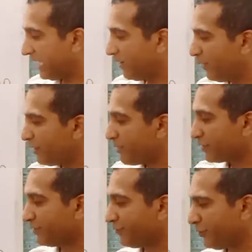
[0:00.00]
What
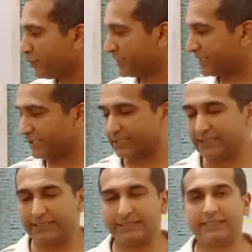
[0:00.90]
about the fruits?
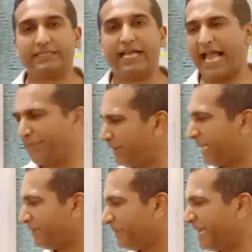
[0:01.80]

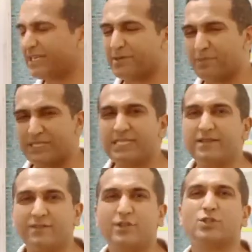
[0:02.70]
Apple I make
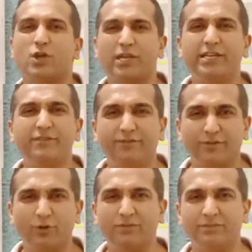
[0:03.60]
represented with the solid
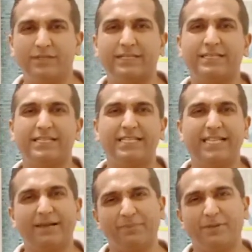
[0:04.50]
food.
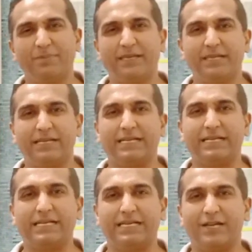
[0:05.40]
They are maybe
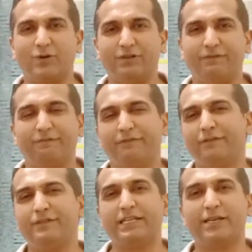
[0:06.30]
around
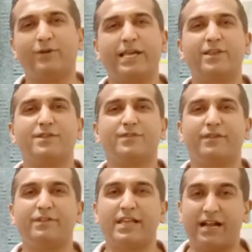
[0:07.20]
50 kilocalories for
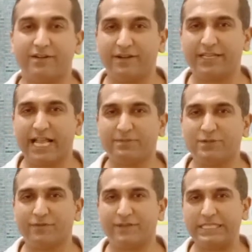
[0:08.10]
every 100
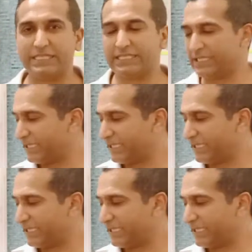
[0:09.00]
grams of it.